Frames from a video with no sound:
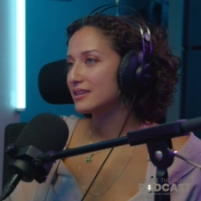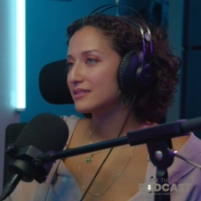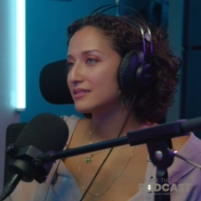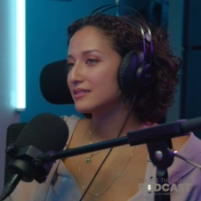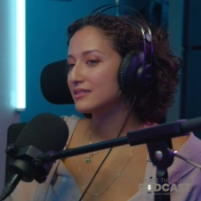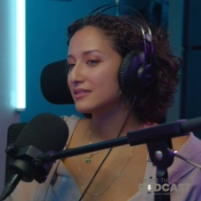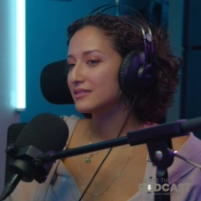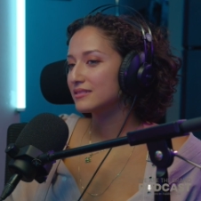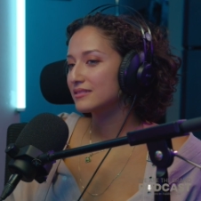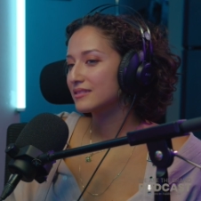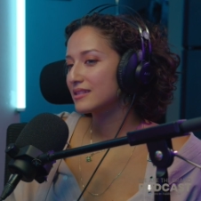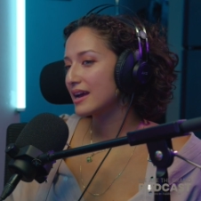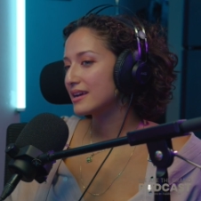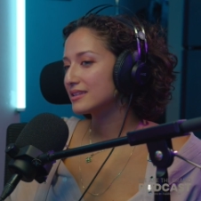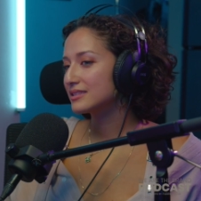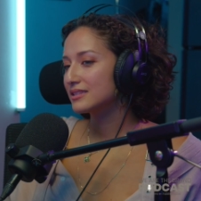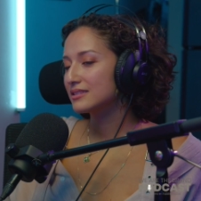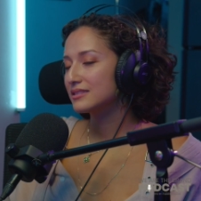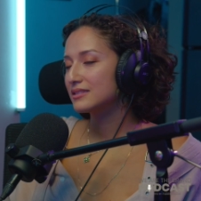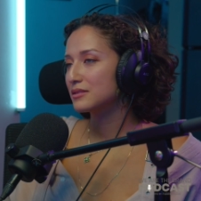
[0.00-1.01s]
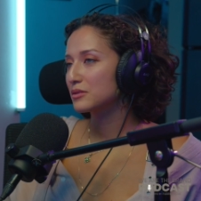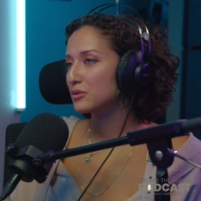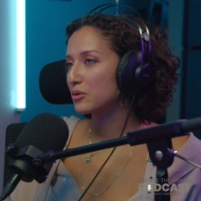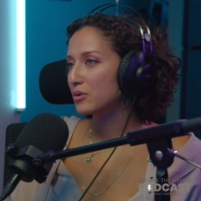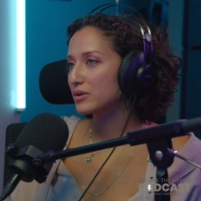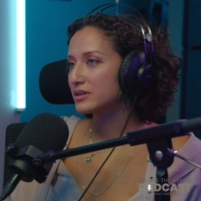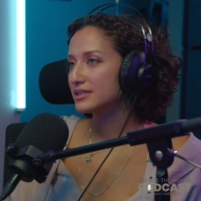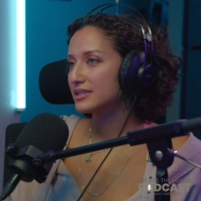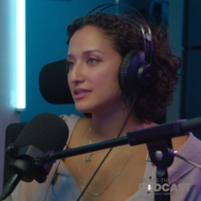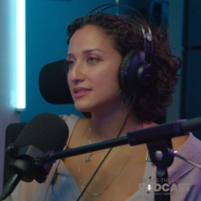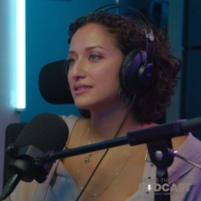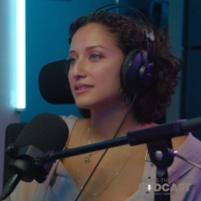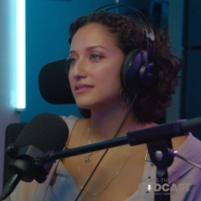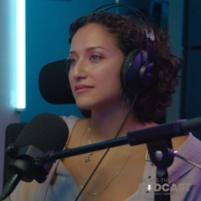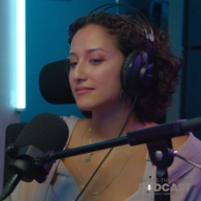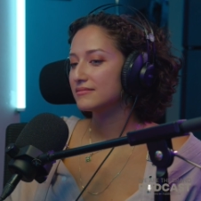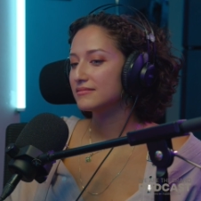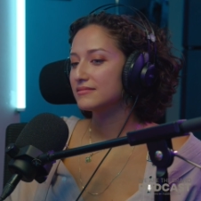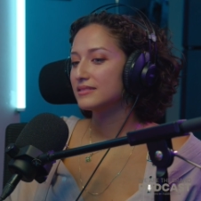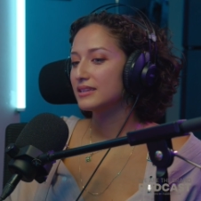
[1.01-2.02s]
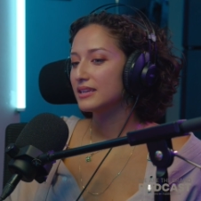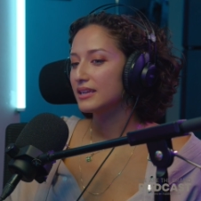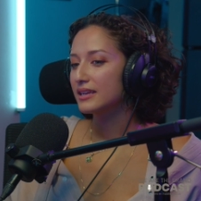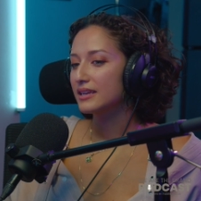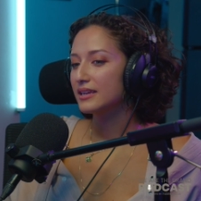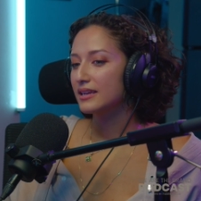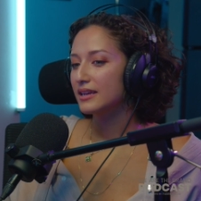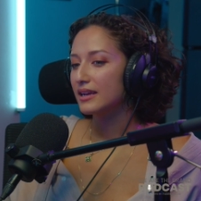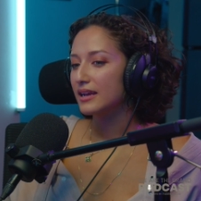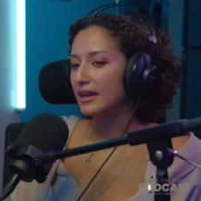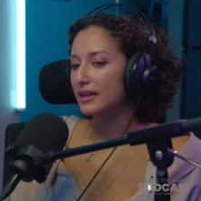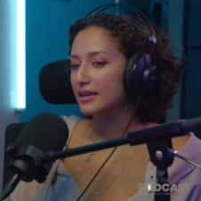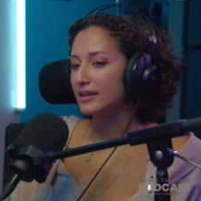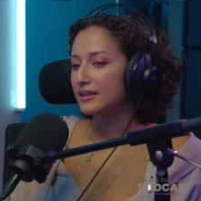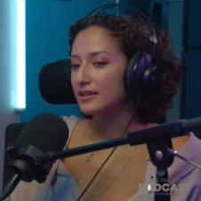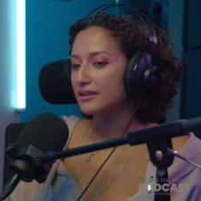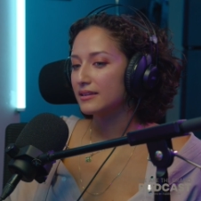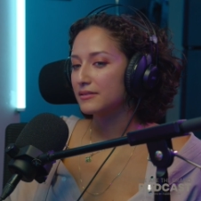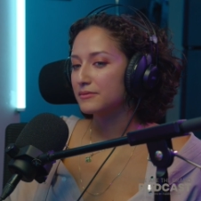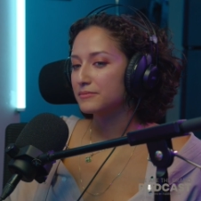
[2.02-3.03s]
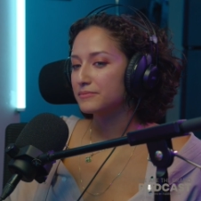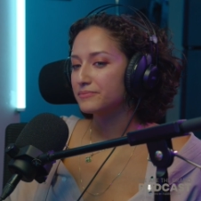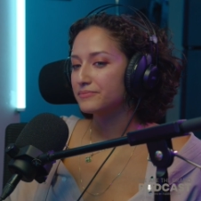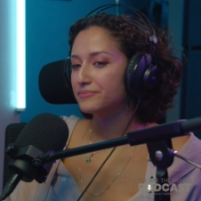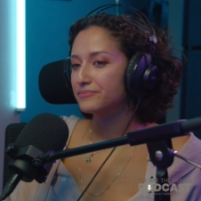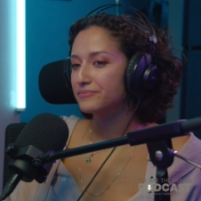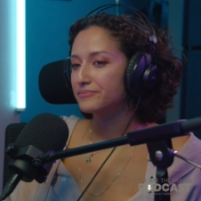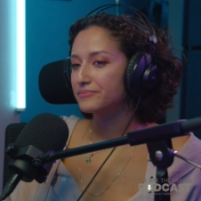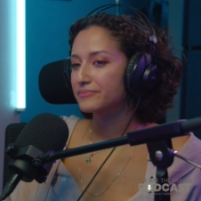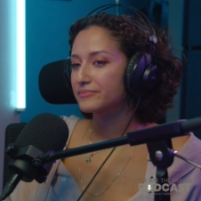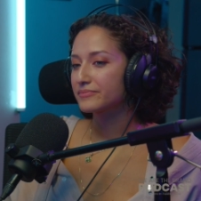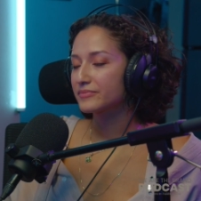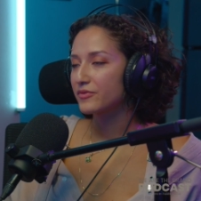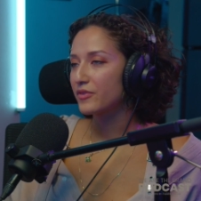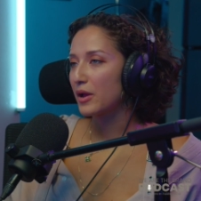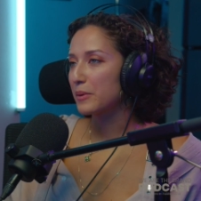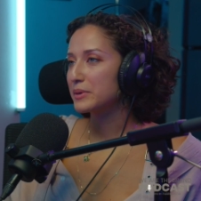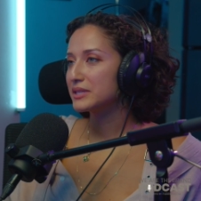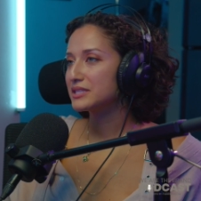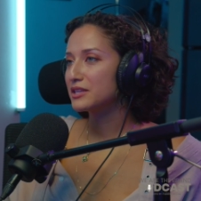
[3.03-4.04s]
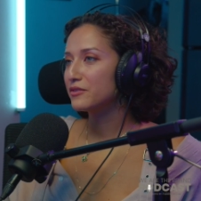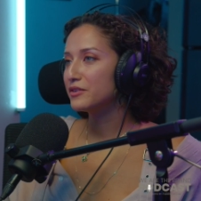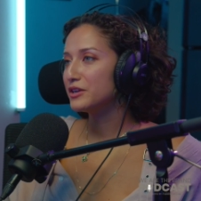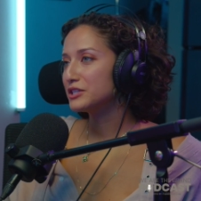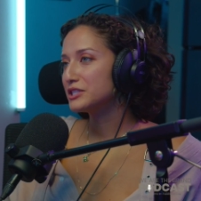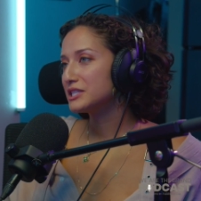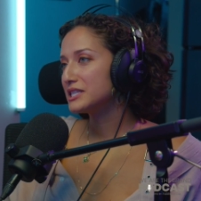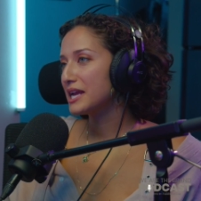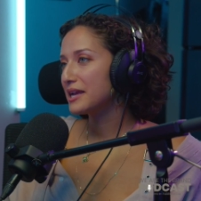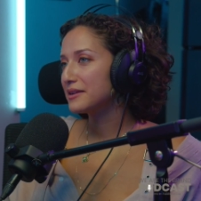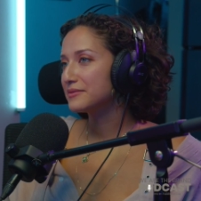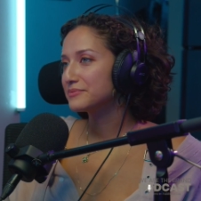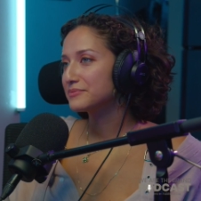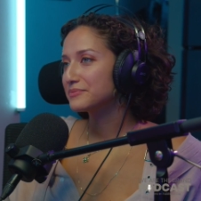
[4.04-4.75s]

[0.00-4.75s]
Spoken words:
at the classes and the courses, and I find myself here today.